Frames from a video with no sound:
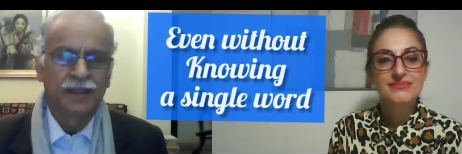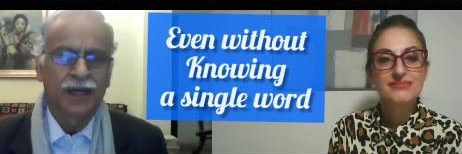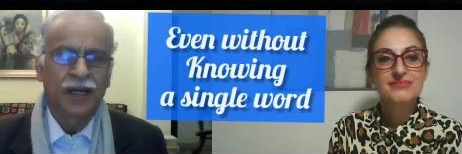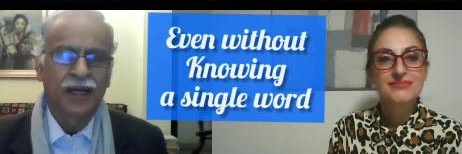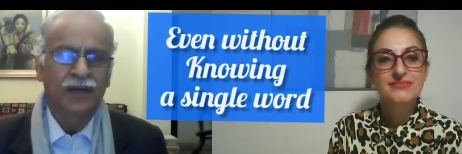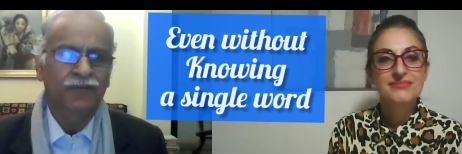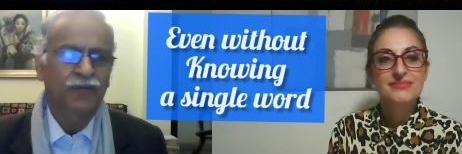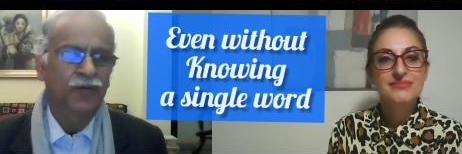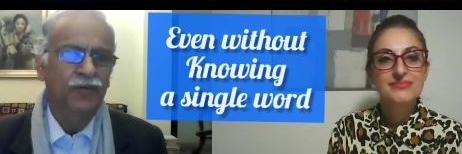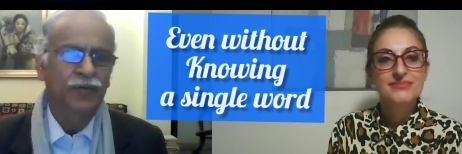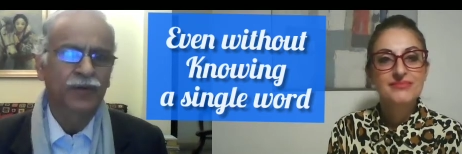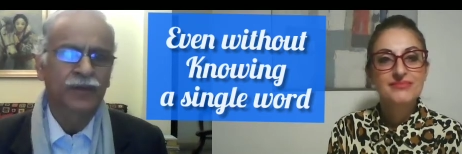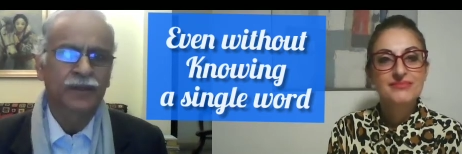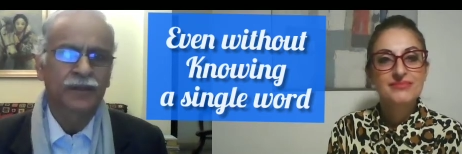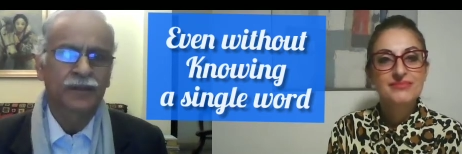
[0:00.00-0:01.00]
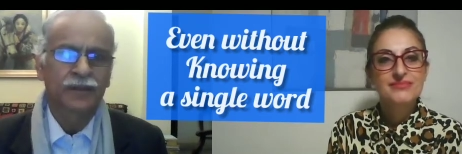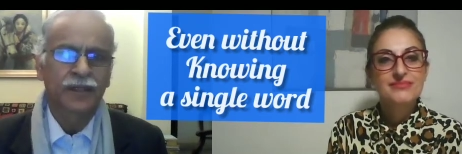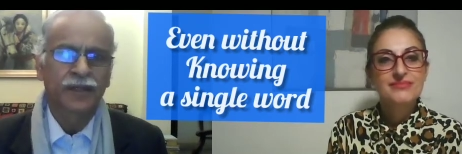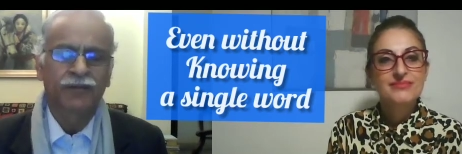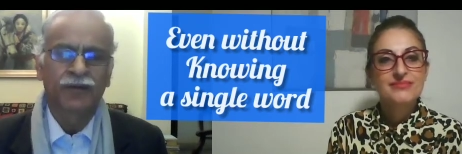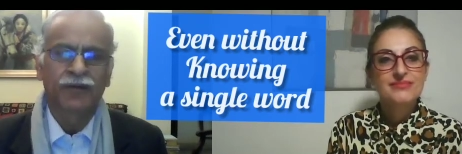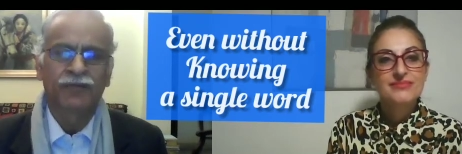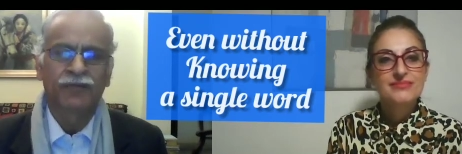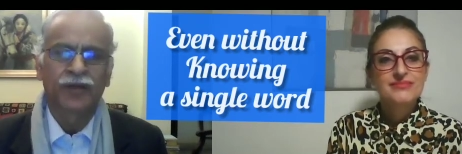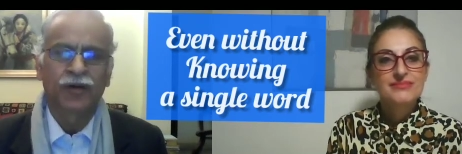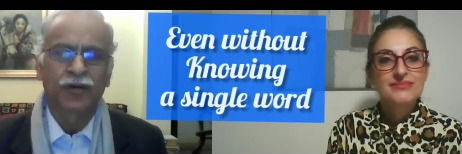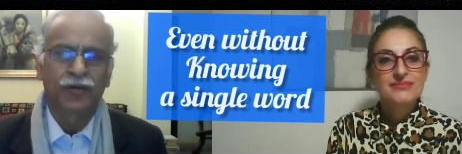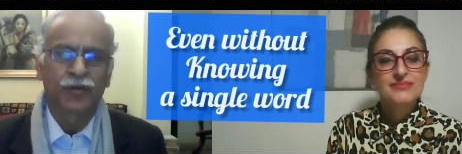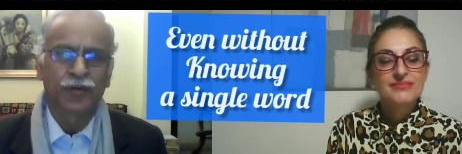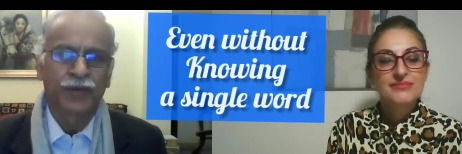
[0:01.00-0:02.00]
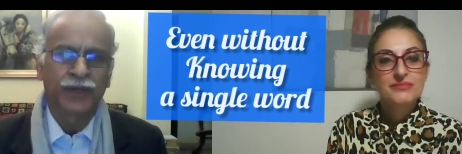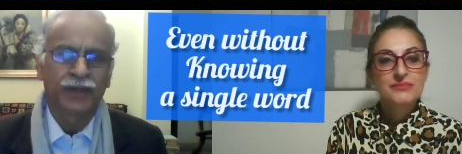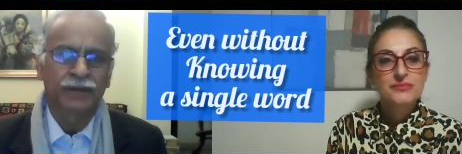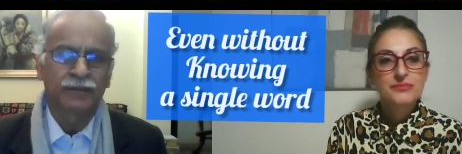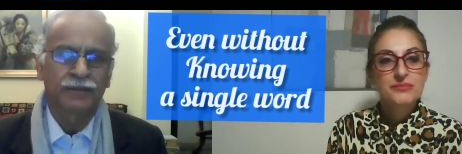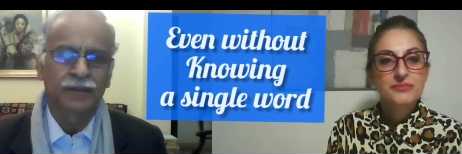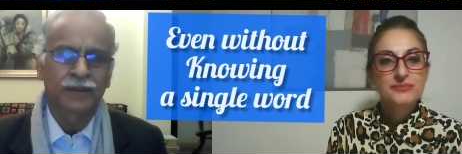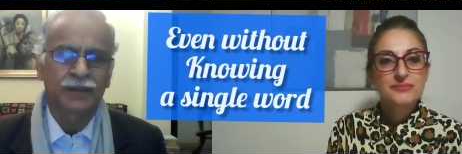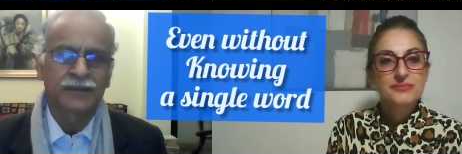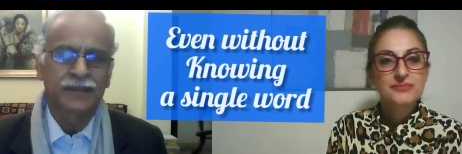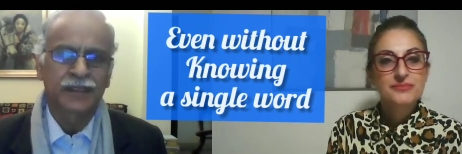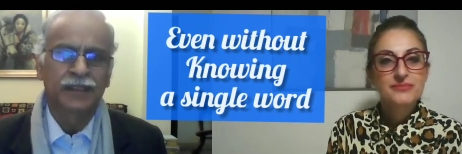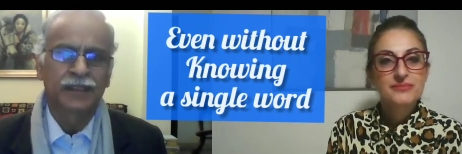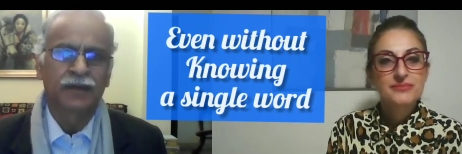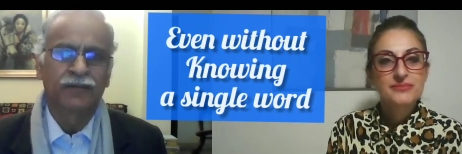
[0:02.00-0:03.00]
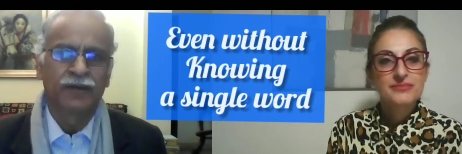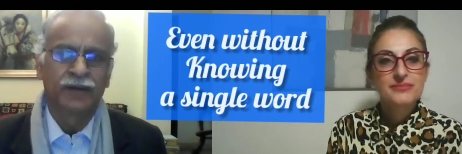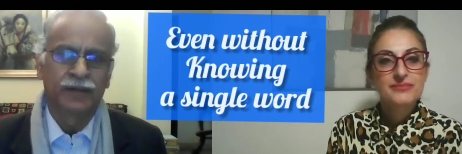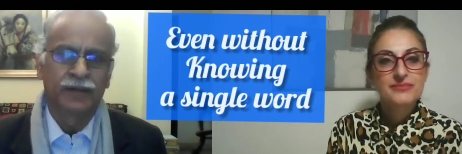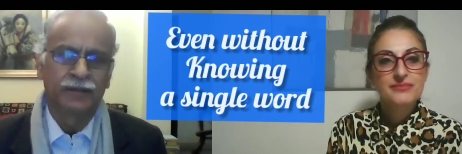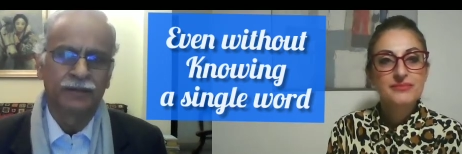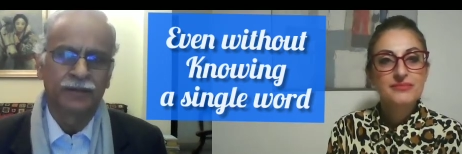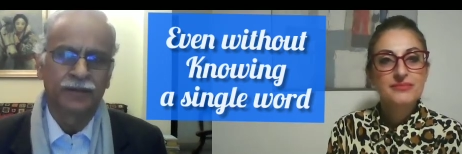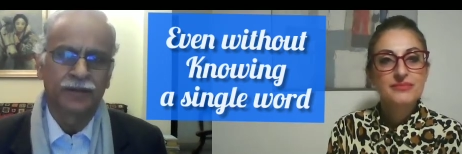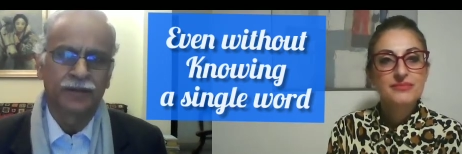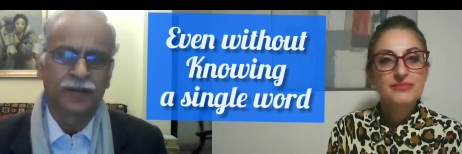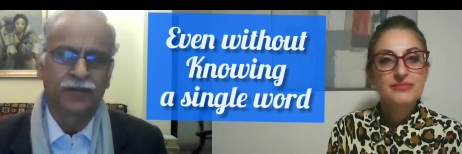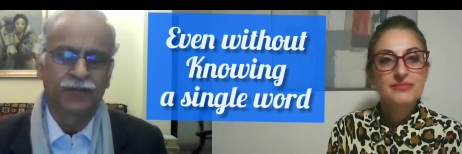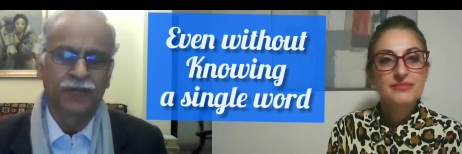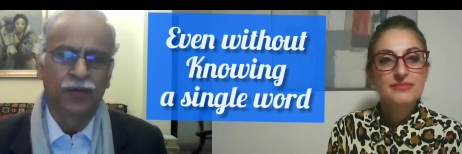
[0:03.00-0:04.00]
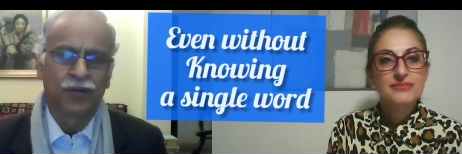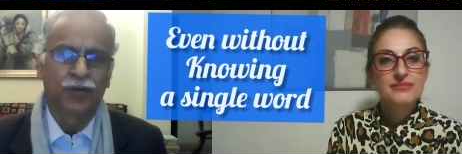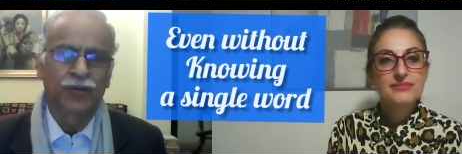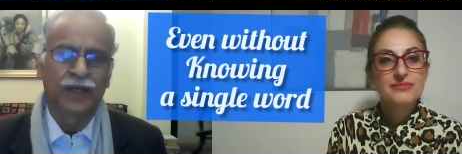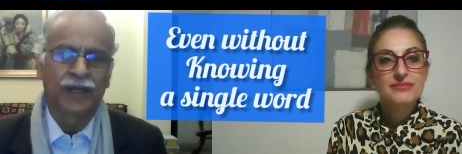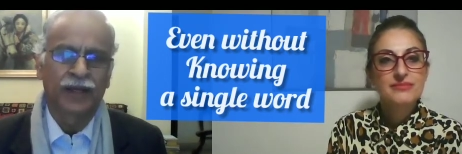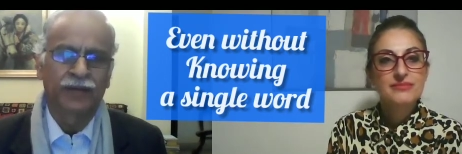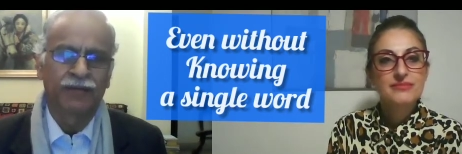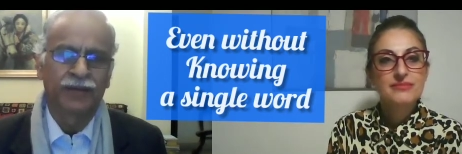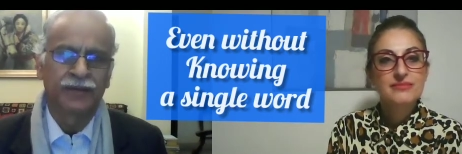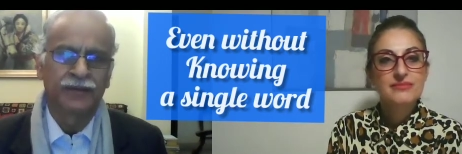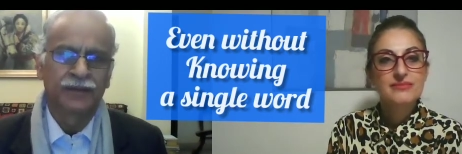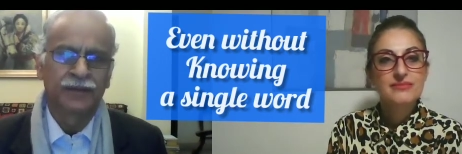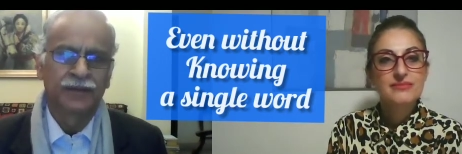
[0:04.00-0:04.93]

Speaker 1: I have found even without knowing a single word of the local language,